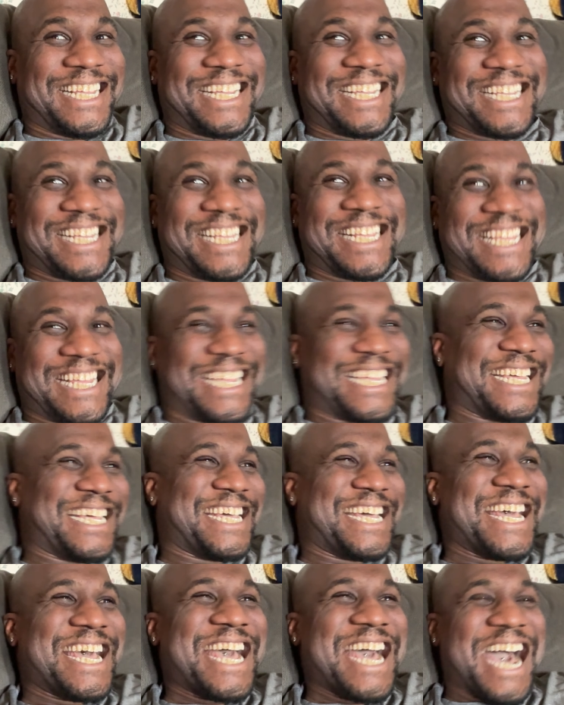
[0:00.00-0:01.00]

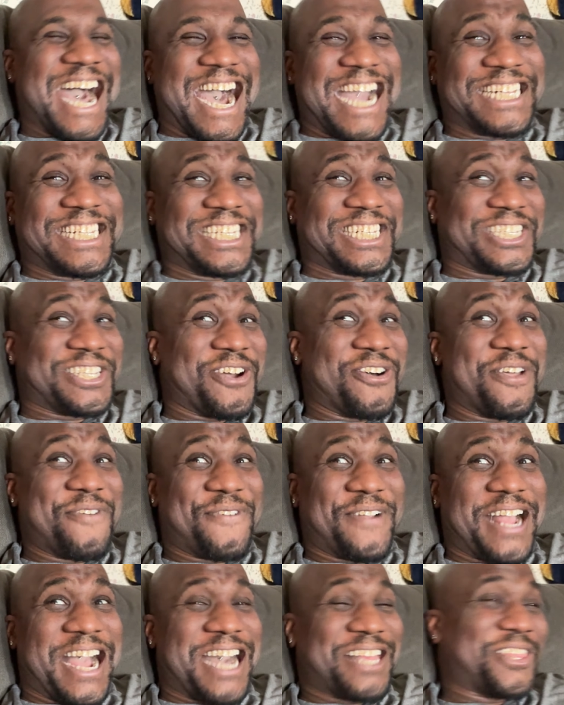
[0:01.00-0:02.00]
I just totally
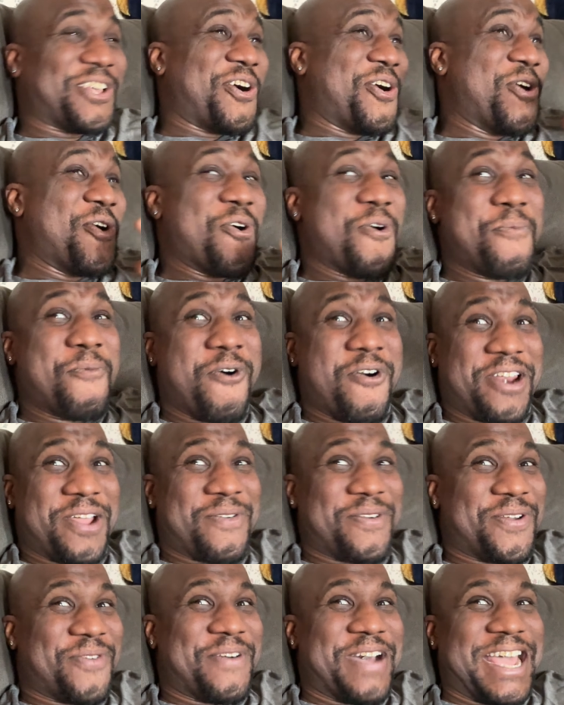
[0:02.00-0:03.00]
forgot. The whole
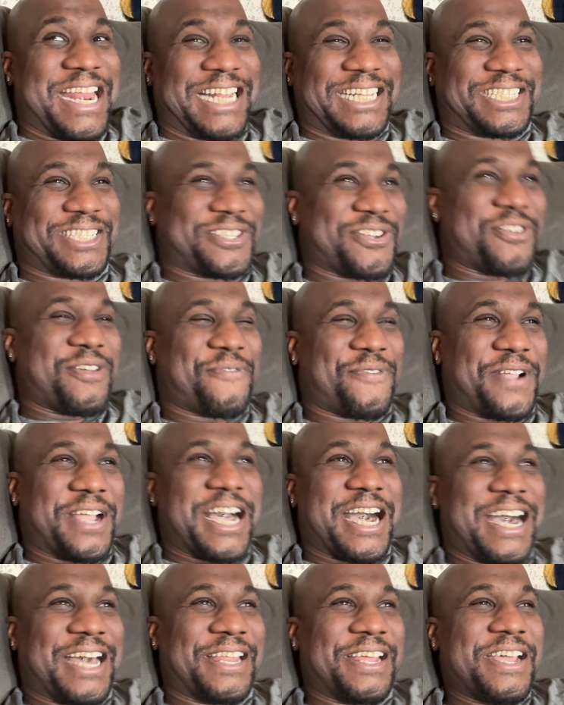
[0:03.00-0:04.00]
morning went away, and I just totally
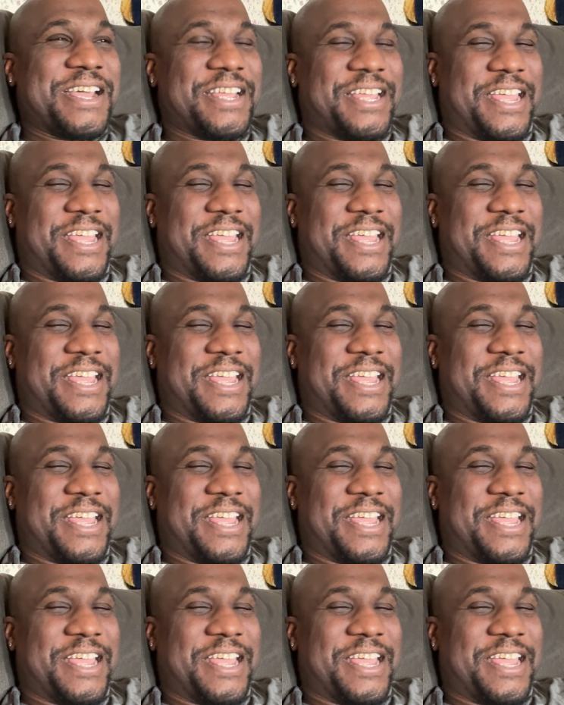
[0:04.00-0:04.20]
forgot.